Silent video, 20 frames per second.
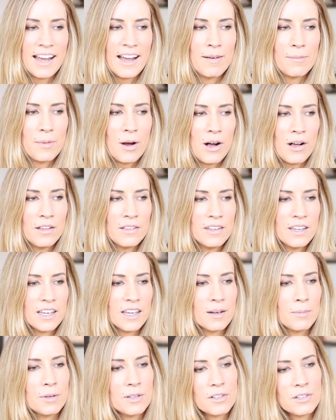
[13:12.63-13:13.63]
Um, all the
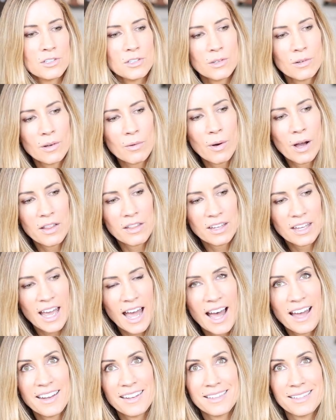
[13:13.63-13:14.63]
animals are doing well. The
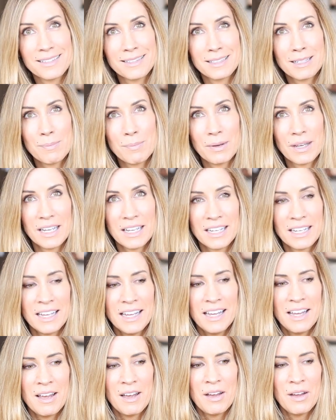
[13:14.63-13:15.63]
cat is sleeping
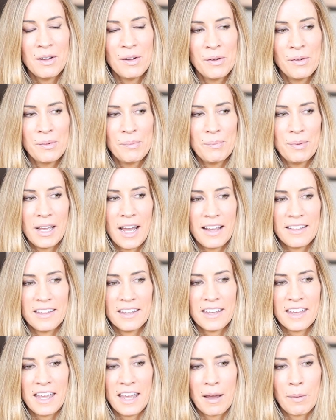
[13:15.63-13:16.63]
behind the
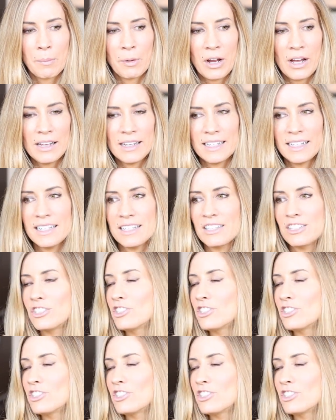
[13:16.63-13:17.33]
camera in his